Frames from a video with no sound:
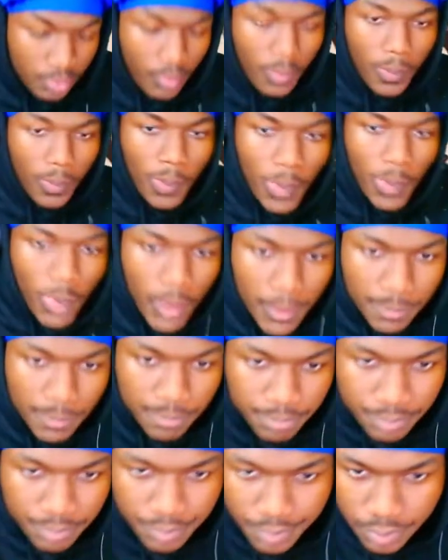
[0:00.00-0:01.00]
Pope has
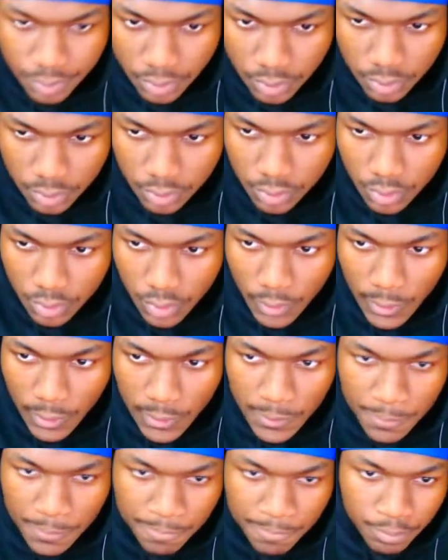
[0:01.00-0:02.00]
gotten off to a
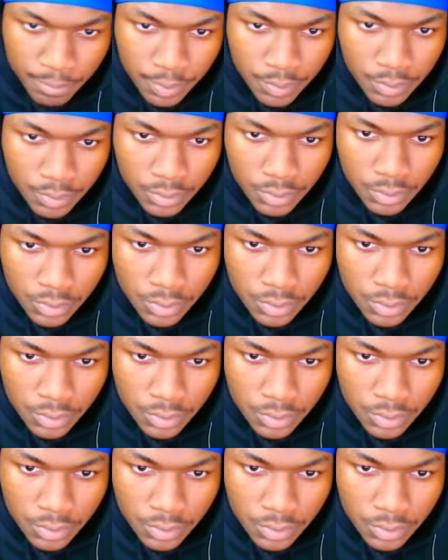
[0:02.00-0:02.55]
scorching start to the